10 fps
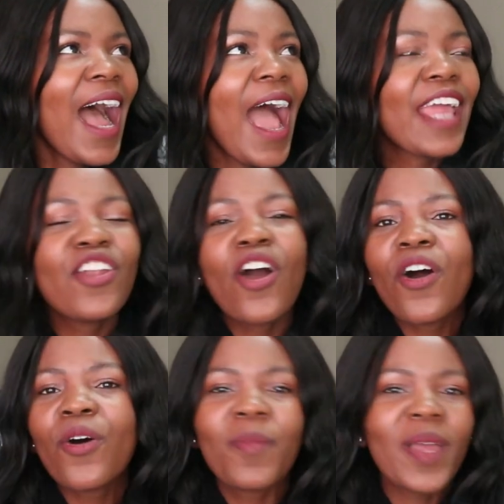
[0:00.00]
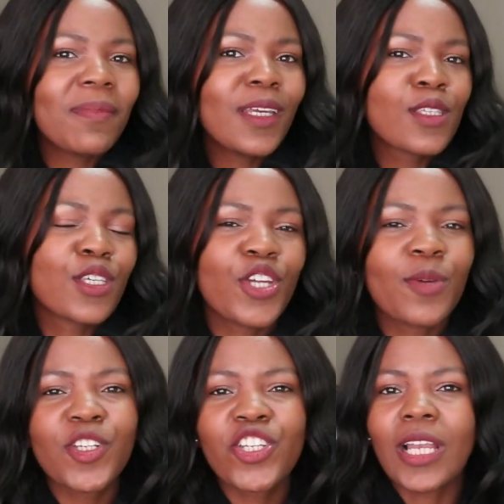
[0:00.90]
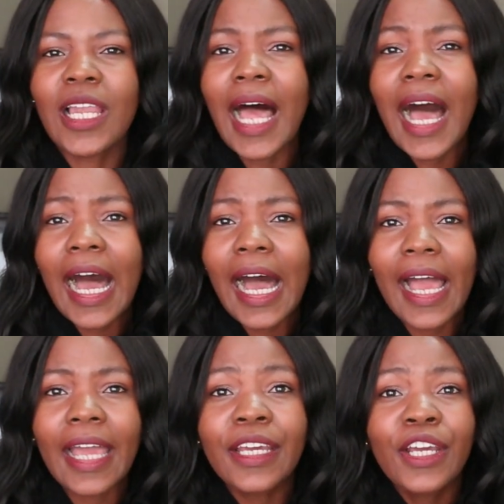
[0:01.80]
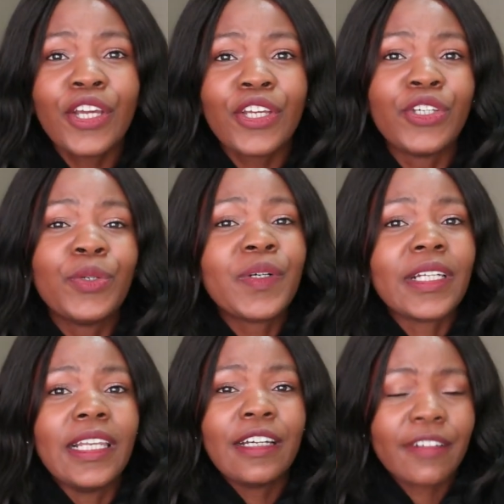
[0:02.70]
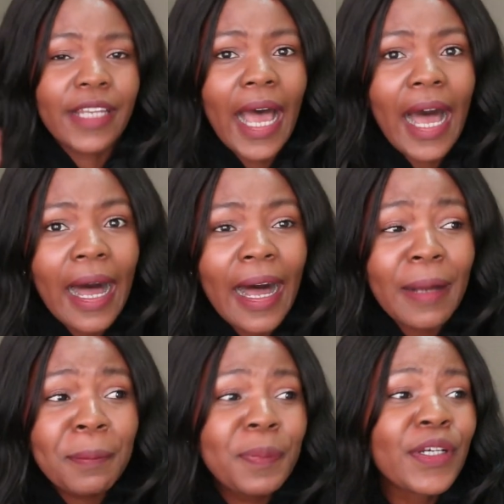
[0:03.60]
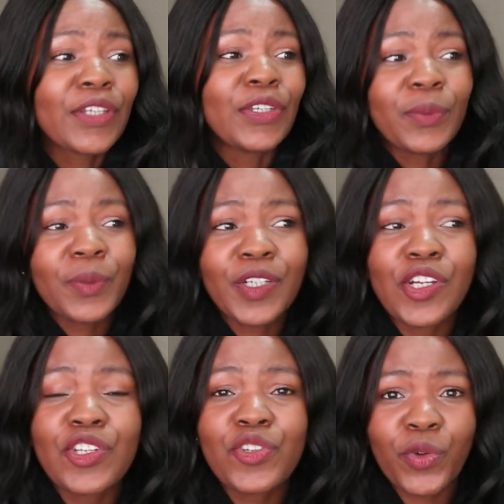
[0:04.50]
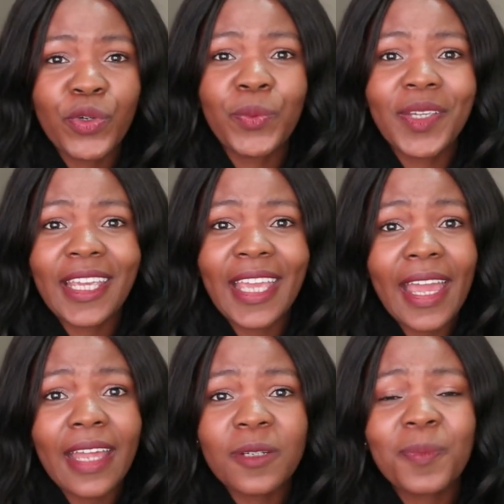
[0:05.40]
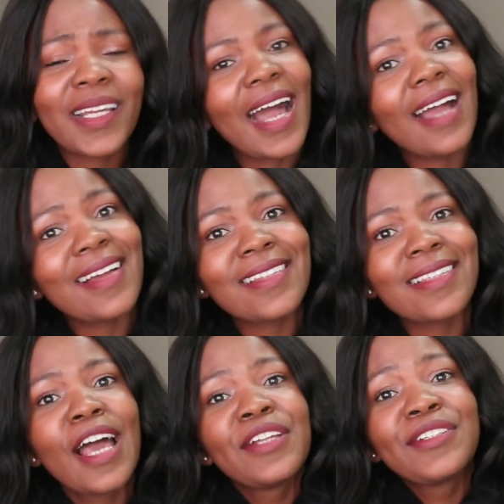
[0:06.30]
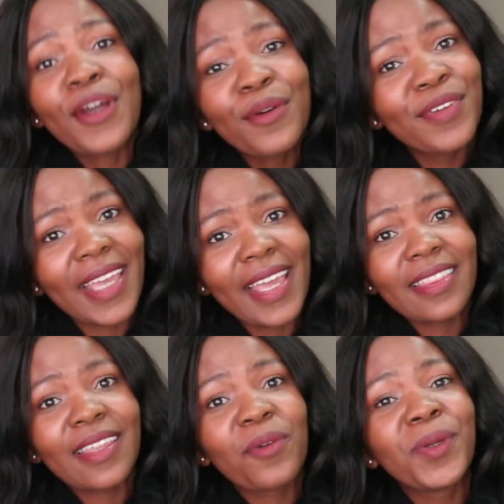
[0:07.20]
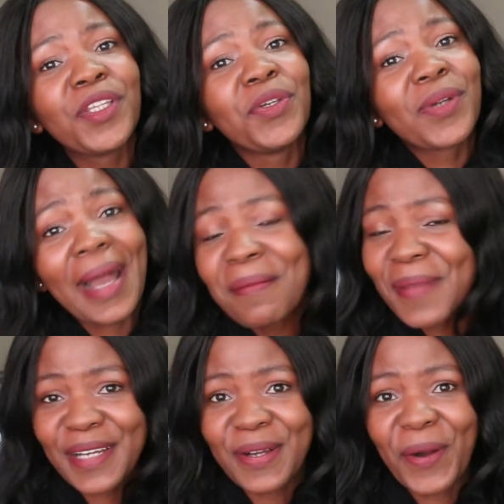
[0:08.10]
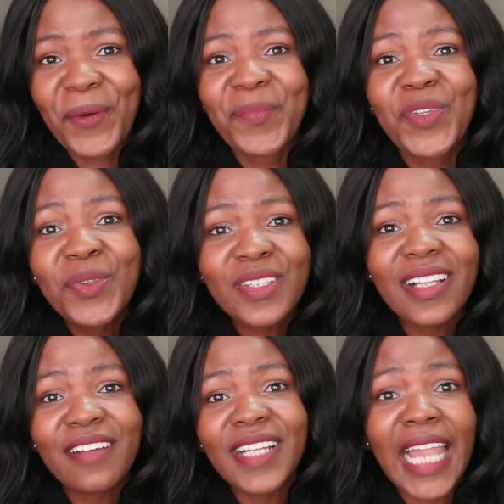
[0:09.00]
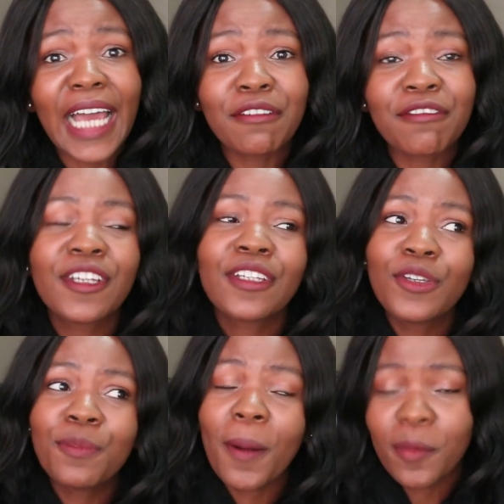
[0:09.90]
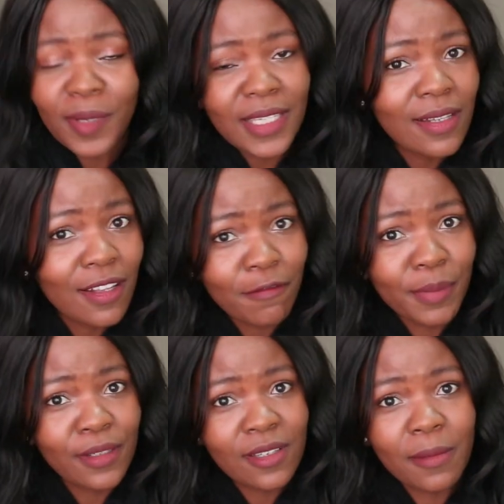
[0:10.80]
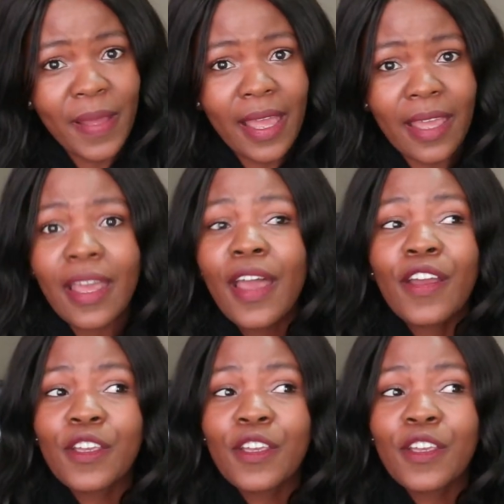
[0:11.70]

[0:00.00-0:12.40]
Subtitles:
I know maybe it's the Durban July, you want to live it up, you want to enjoy your weekend, but guys, don't forget that when you come back home, you still have a life. You probably still have bills to pay.